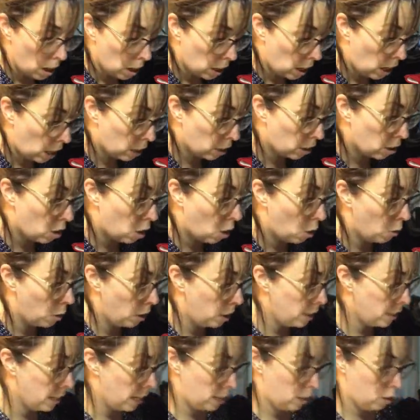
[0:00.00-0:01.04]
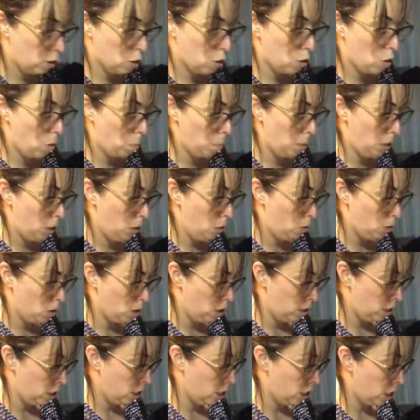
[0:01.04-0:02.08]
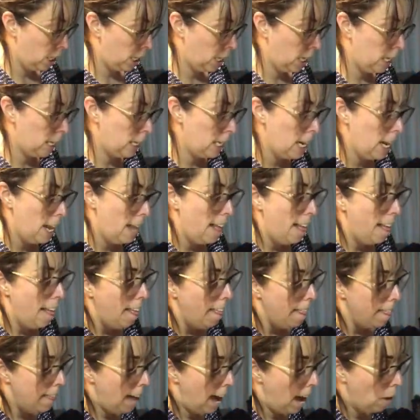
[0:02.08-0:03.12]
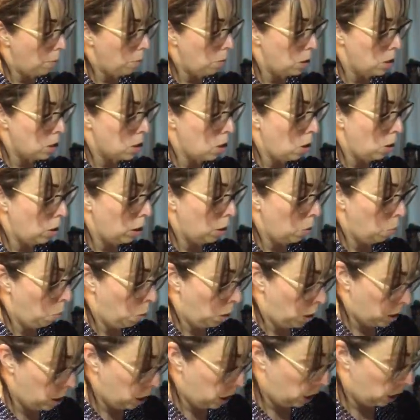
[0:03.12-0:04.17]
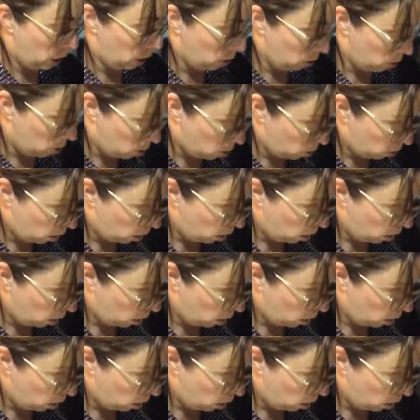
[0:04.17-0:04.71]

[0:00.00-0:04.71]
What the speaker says: coated that you saw me use on the chicken, that one's only 1 year. So